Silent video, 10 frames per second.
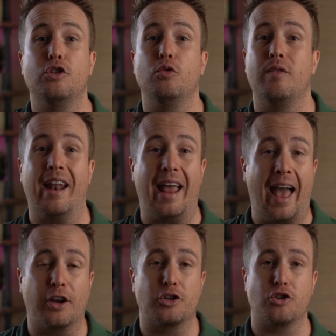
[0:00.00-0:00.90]
you that
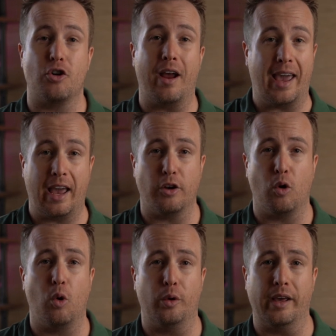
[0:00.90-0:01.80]
extra
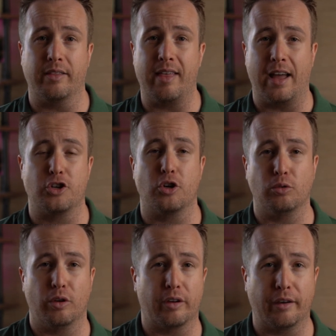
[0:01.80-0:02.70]
hand-holding that you're
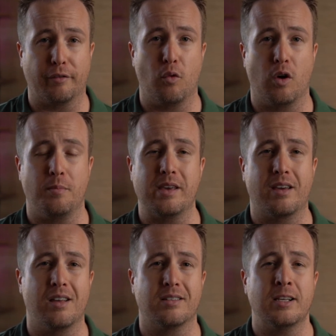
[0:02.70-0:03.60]
looking for,
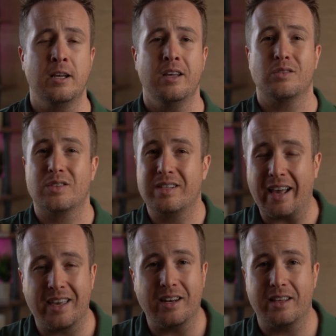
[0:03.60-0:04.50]
because
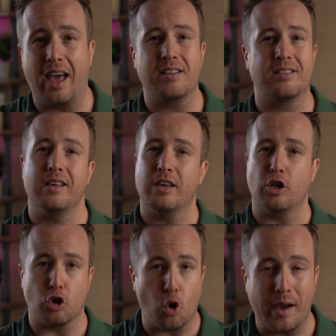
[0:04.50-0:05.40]
second guessing
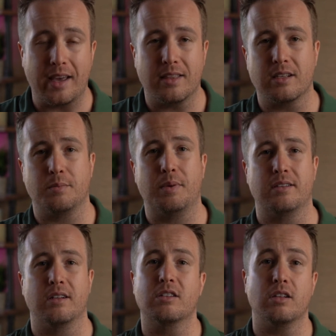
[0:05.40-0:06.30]
and going at this
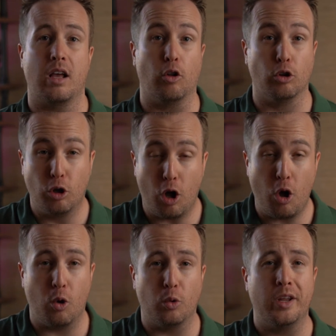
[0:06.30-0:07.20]
business
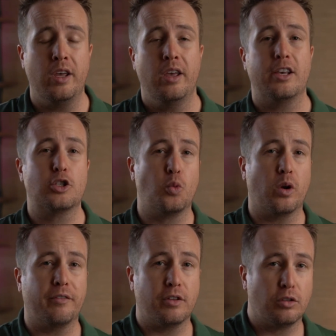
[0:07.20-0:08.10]
alone is one
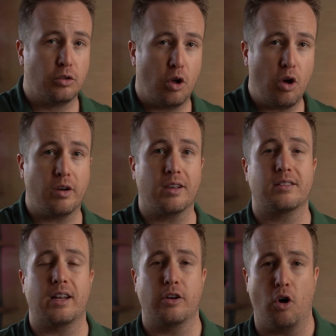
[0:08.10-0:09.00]
of the
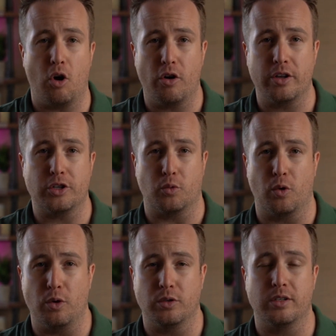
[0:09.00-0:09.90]
longest and hardest
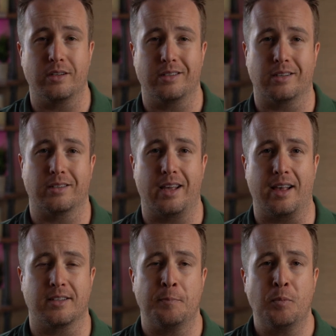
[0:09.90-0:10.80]
roads to
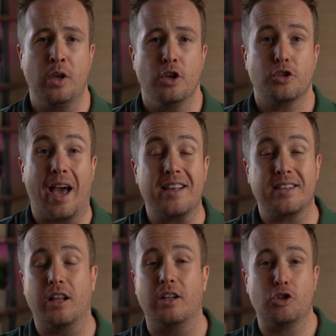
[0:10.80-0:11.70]
success. So guys,
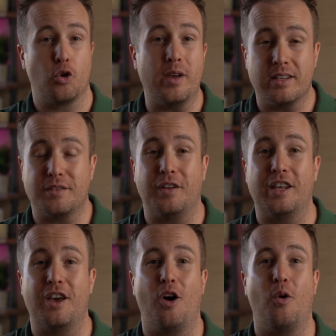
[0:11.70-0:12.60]
enjoyed this
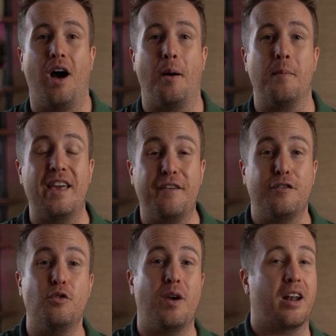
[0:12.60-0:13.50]
video. If
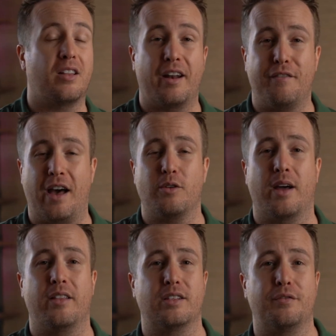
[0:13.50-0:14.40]
you got a lot of value out of this